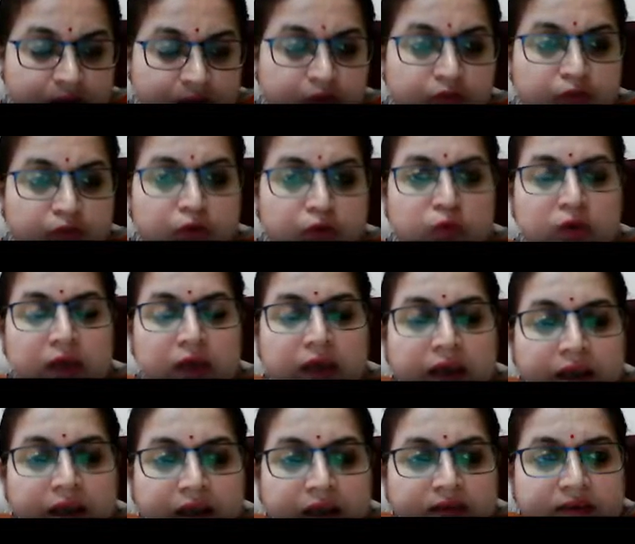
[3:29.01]
if you take
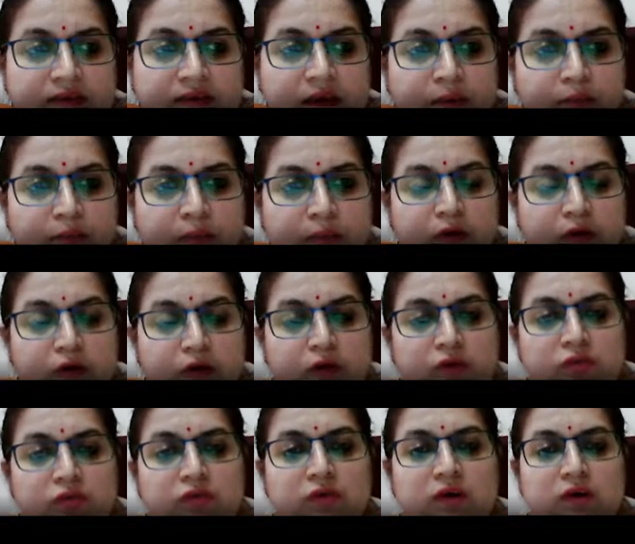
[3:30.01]
an example
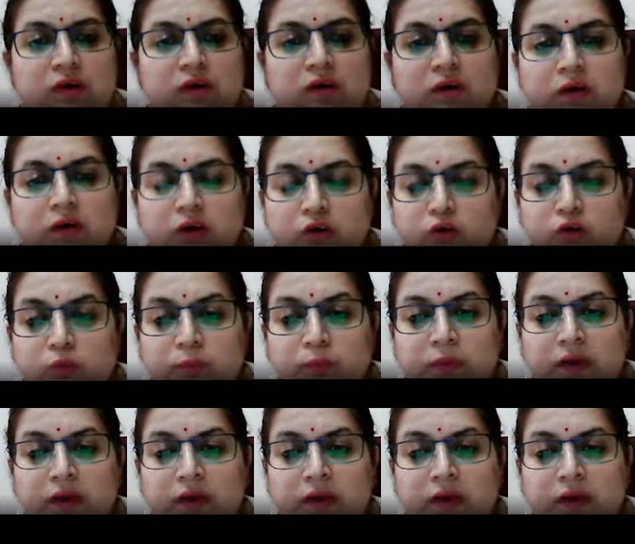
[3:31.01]
of UP,